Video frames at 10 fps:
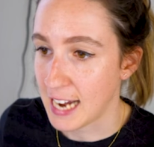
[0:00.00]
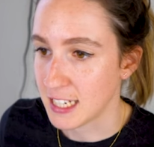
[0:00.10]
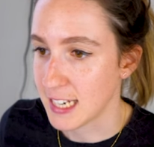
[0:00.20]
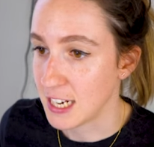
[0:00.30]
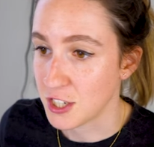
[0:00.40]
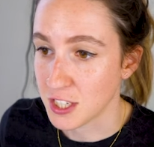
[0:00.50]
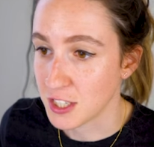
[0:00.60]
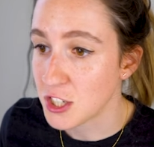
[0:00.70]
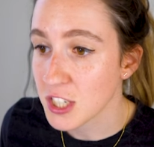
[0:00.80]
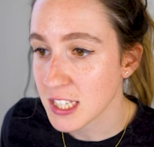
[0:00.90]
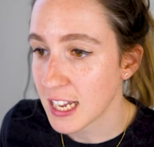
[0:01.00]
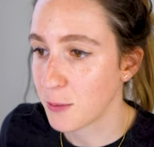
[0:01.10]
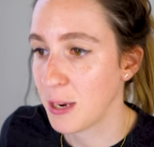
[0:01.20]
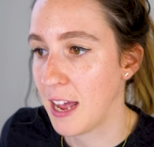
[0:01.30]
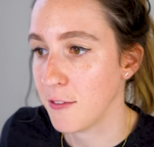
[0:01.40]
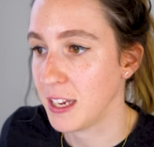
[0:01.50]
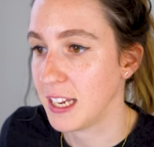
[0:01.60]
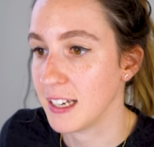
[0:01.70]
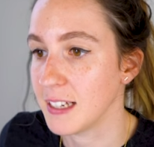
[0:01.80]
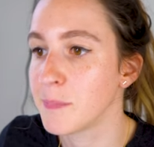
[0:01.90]
annotations just like we have
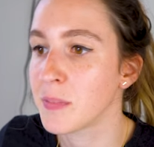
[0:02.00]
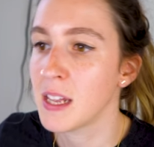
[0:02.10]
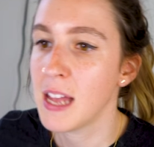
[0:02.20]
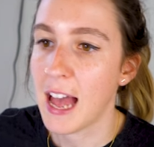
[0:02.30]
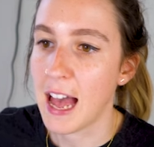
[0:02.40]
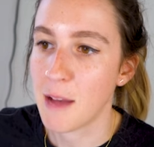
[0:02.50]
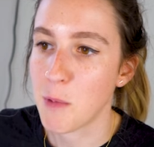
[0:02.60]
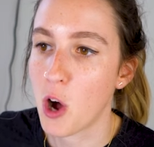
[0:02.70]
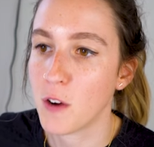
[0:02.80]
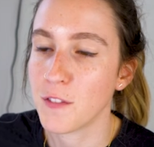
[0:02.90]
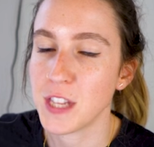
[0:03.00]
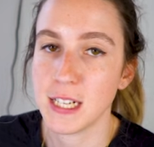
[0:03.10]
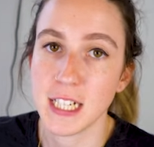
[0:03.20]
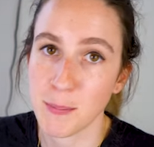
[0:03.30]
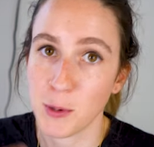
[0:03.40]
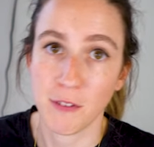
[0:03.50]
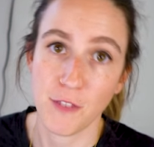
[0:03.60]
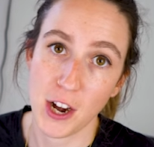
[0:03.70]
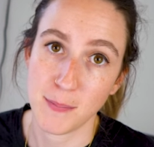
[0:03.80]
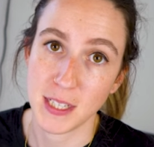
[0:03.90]
here of the demo
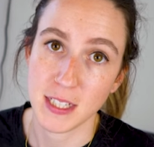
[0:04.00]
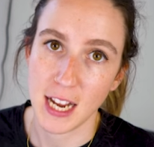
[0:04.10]
environment.